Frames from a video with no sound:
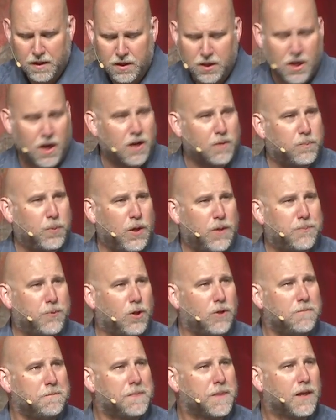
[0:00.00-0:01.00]
Young
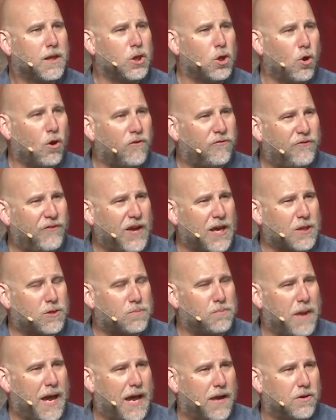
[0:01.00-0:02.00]
people, your
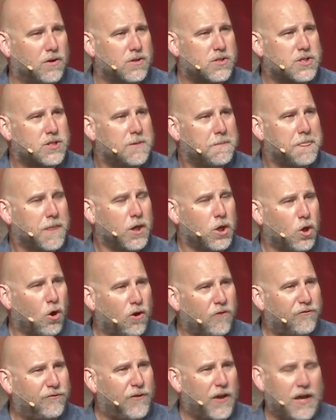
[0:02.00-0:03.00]
faith matters.
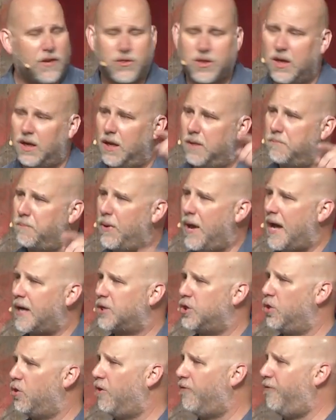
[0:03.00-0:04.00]
Your faith can
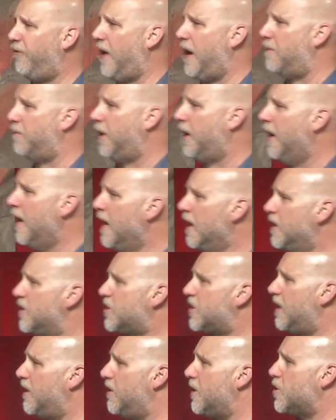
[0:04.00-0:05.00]
impact your family. You
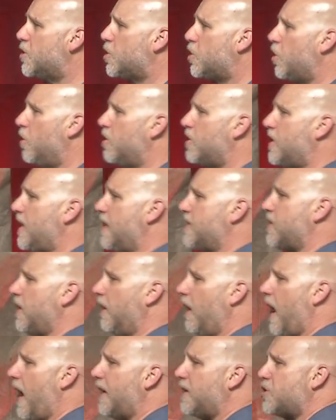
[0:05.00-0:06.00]
see, this church has a
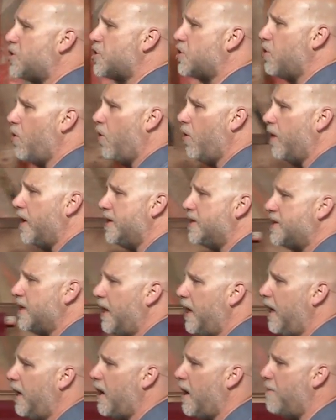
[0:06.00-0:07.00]
lot of stories
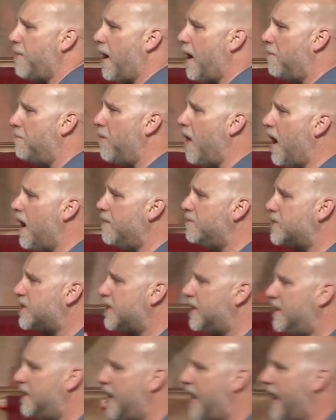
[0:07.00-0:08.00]
in it about
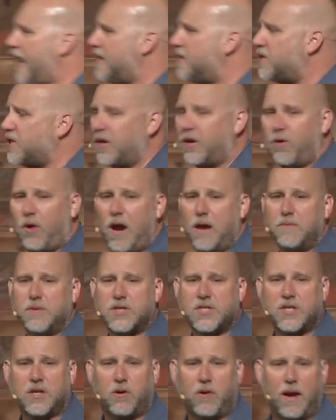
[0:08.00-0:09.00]
moms and dads and
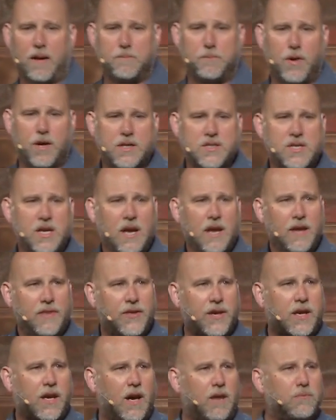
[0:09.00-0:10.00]
grandmas and grandpas
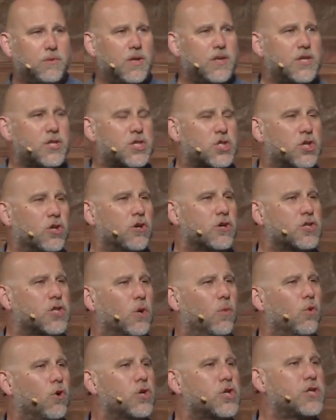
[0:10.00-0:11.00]
that come to this church
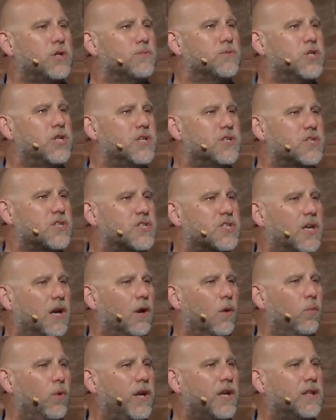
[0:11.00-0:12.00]
and worship Jesus
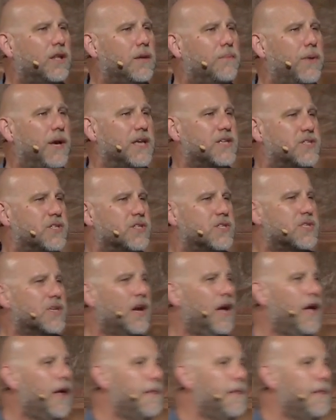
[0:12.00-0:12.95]
on a weekly basis,